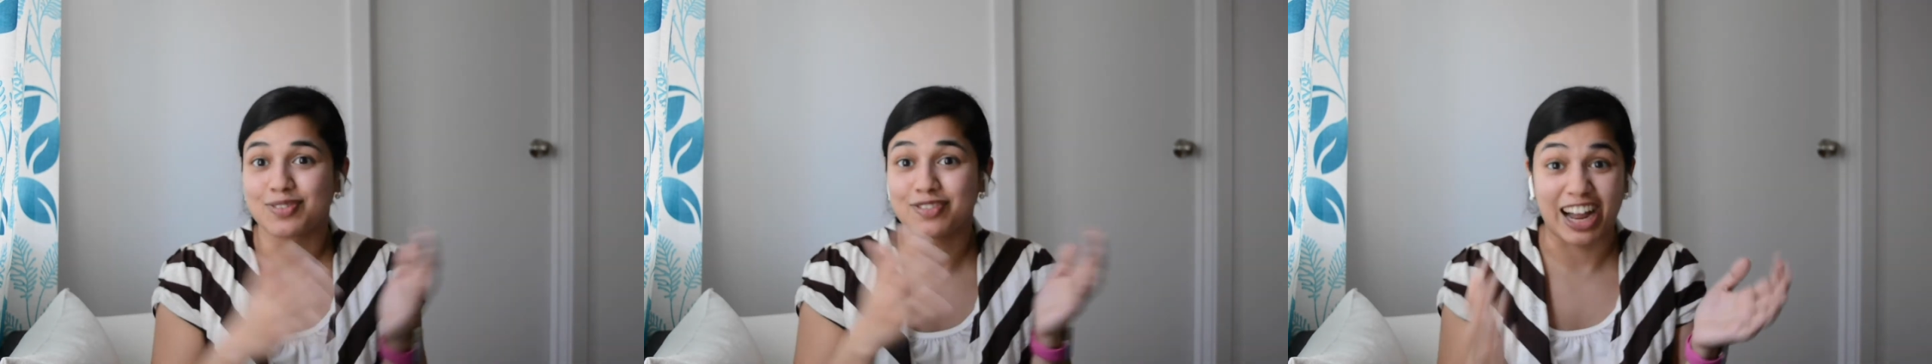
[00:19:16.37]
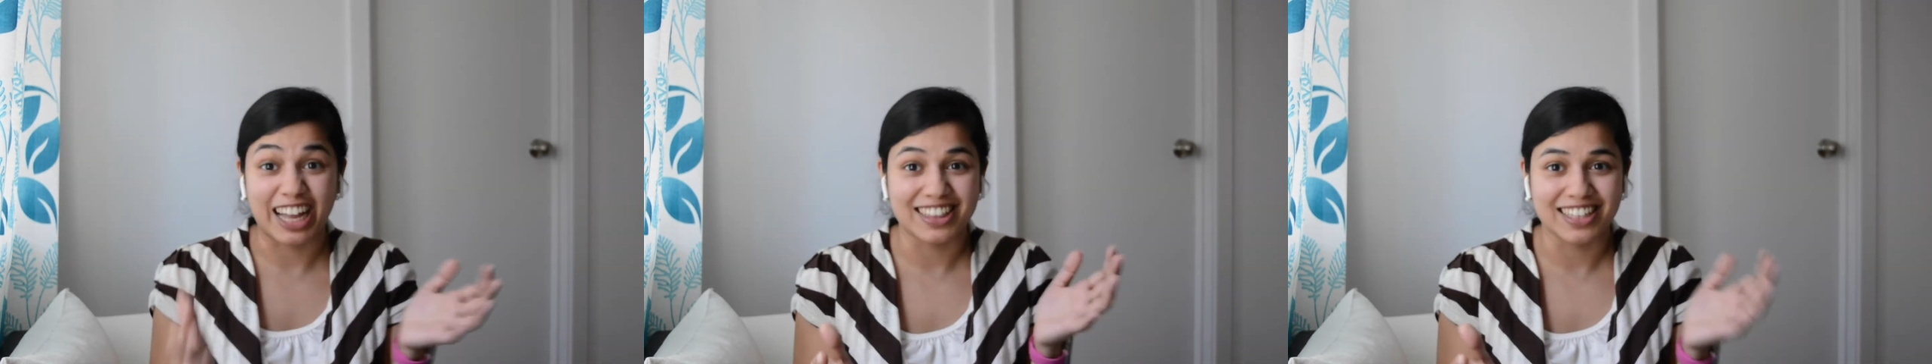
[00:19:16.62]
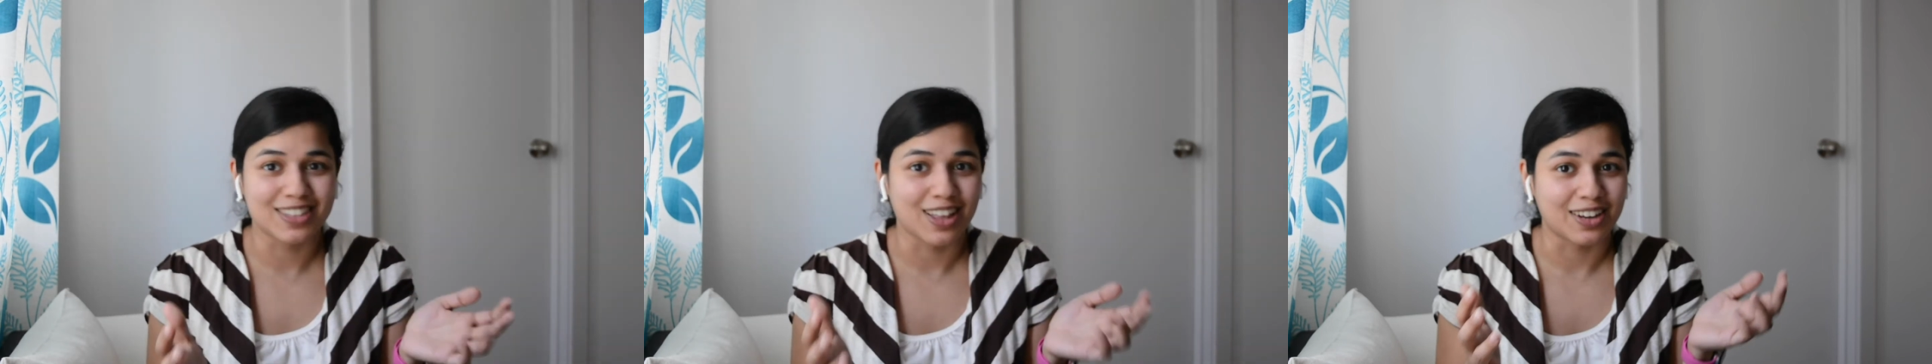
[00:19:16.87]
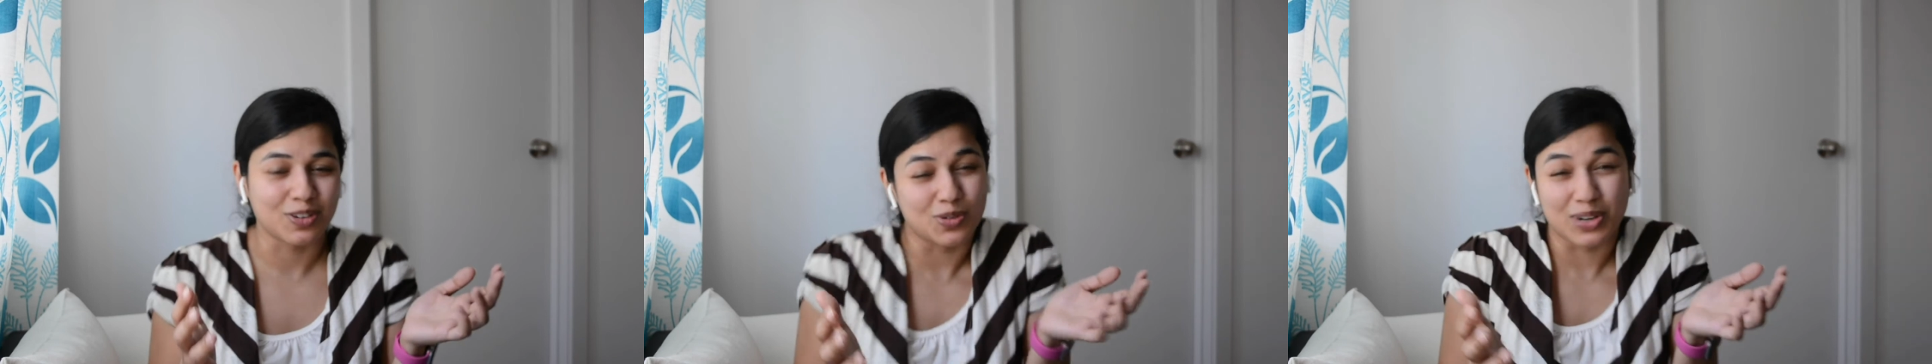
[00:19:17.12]
find things
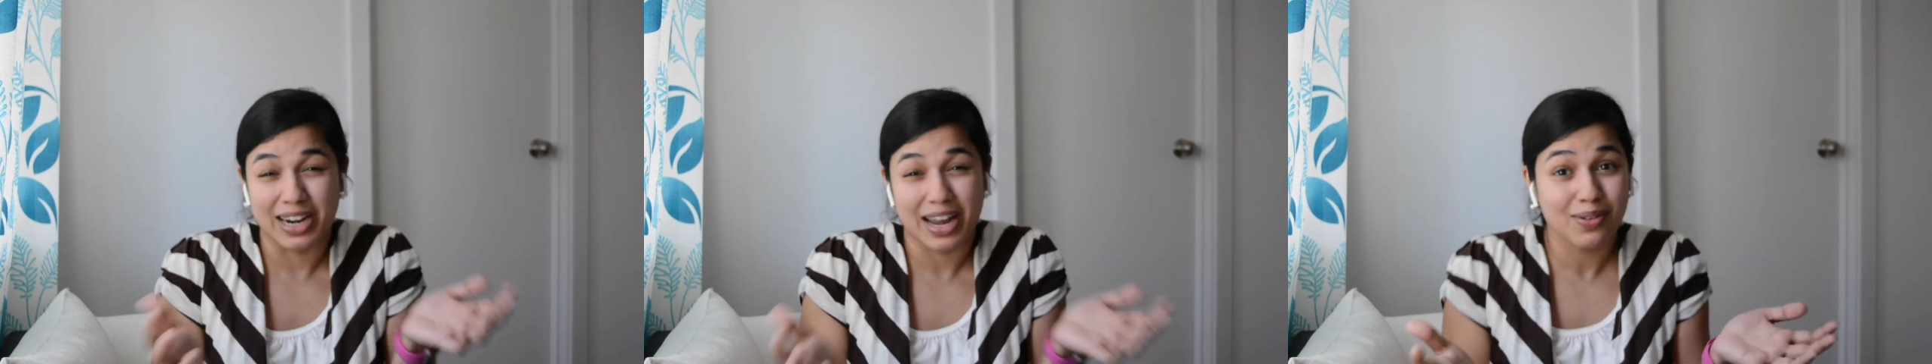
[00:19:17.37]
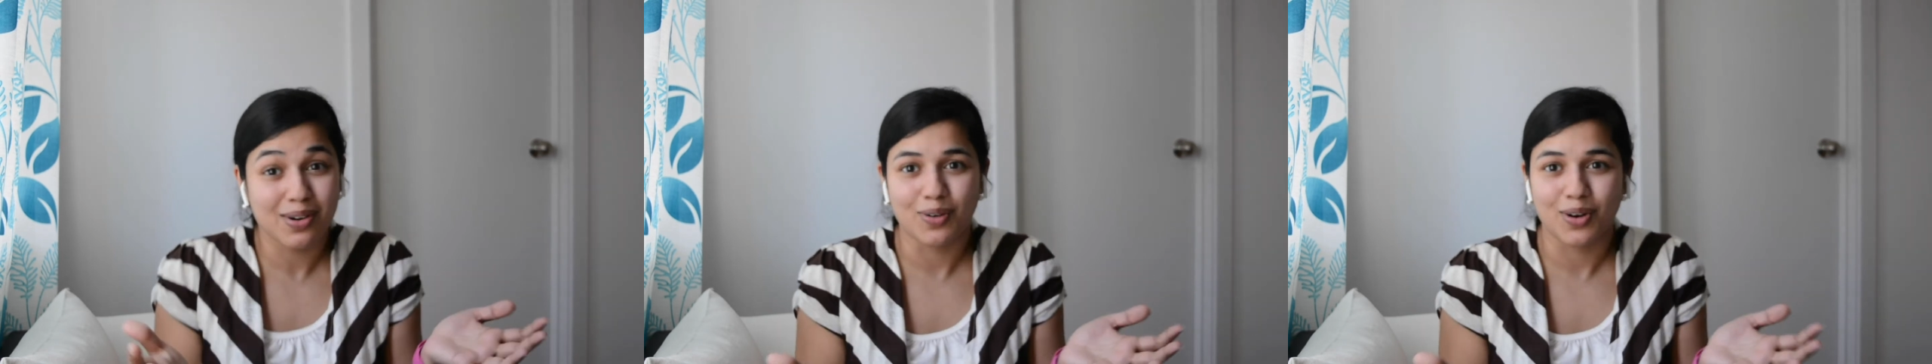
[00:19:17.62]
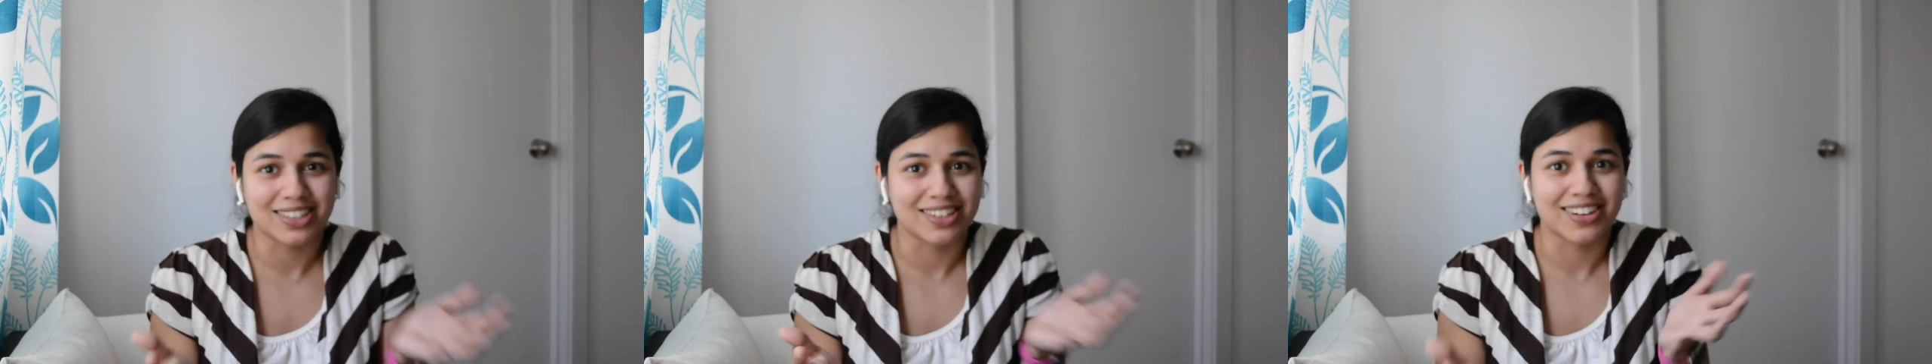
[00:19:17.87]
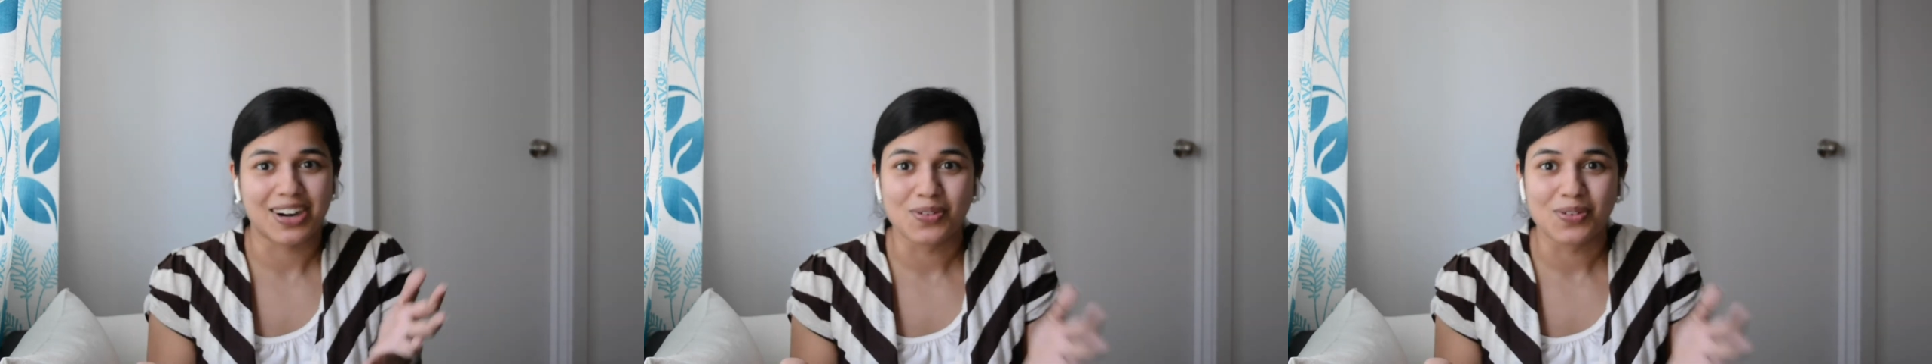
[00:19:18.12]
that you would never watch and try